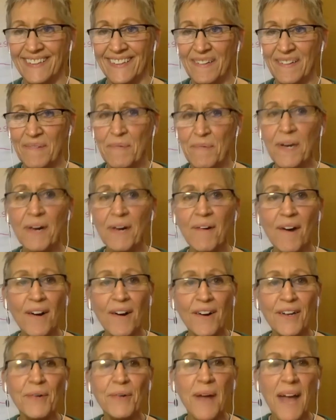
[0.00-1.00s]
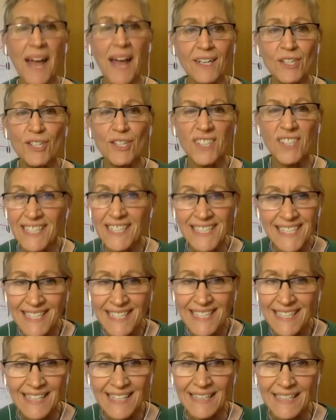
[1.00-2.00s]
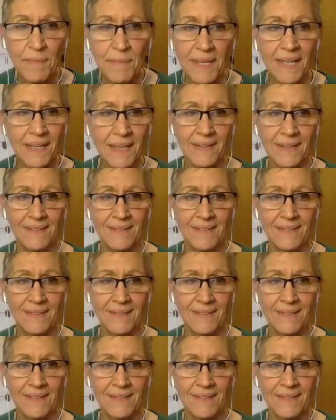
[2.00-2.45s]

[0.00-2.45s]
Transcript: Where are you actually seeing me?